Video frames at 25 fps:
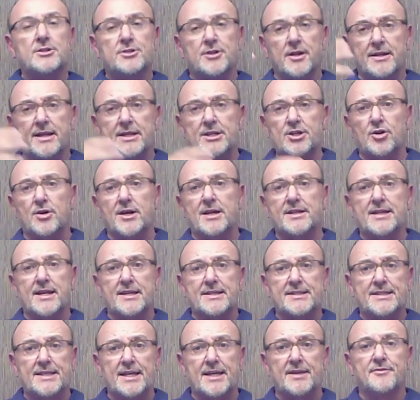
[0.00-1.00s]
so that you can
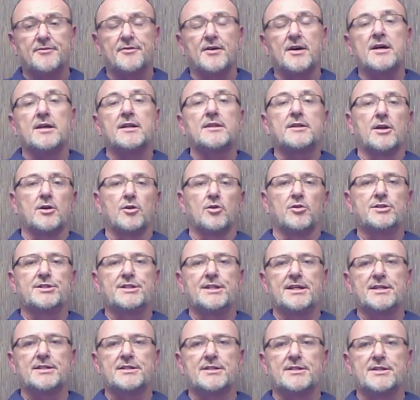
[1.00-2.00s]
receive the Lord
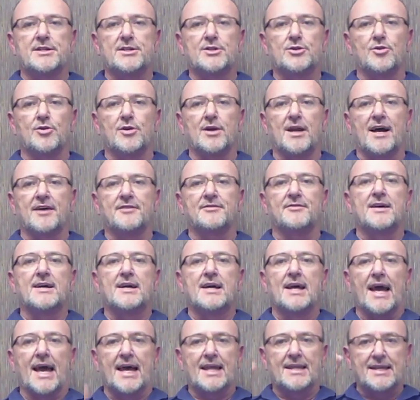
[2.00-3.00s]
Jesus in your life
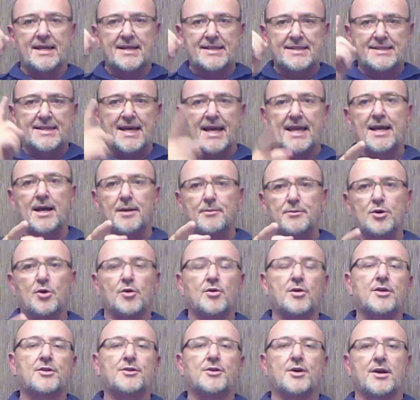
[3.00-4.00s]
and then take up
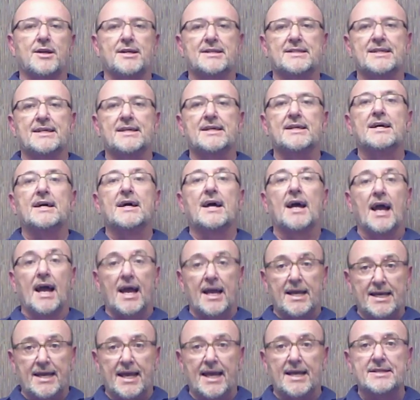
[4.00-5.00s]
your authority
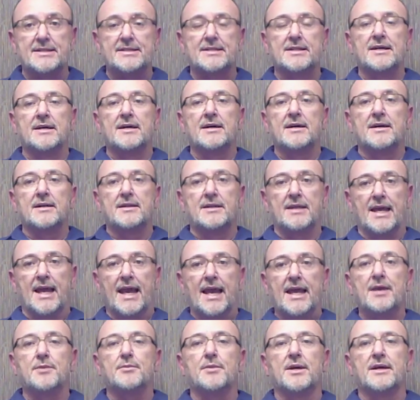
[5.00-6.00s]
against
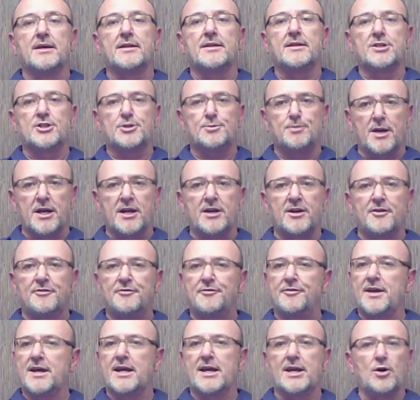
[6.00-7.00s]
the enemy, the spirit
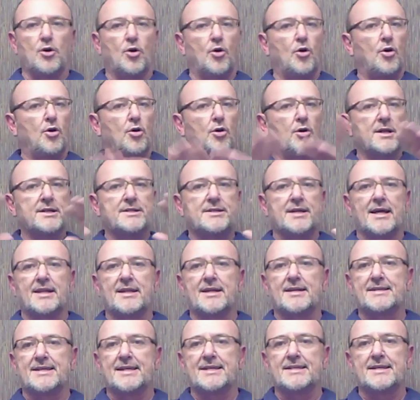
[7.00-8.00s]
of fear and all his
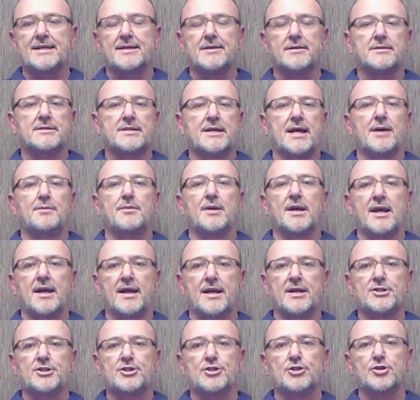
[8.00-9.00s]
other tentacles coming
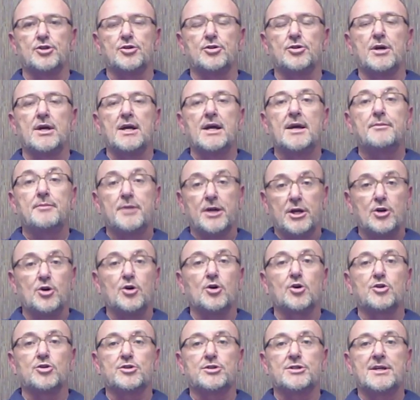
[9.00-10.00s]
against you,
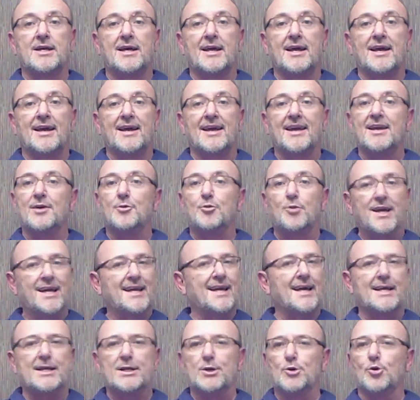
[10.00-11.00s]
because
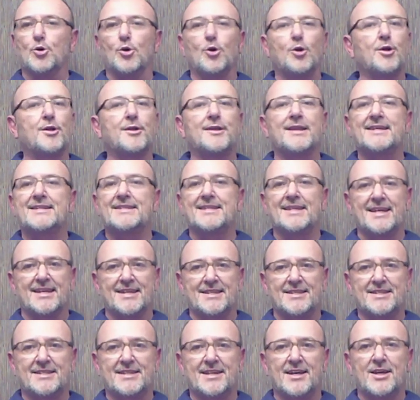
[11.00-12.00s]
we can do all these
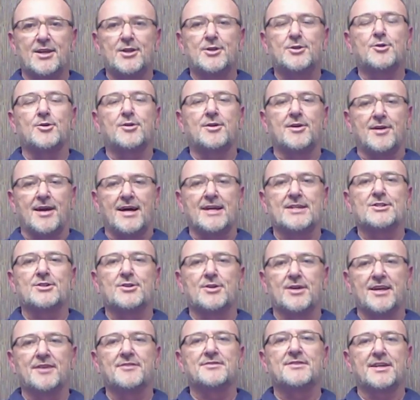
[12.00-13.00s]
things through
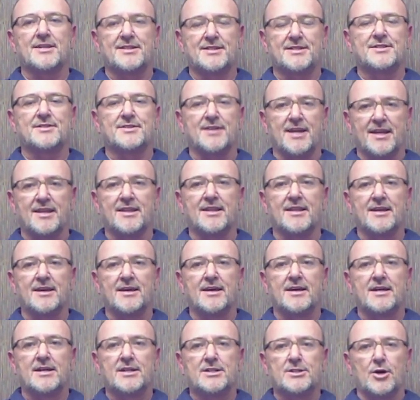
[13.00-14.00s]
Christ who gives us strength.
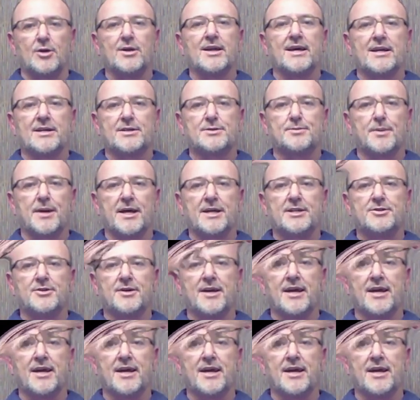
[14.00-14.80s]
So let us pray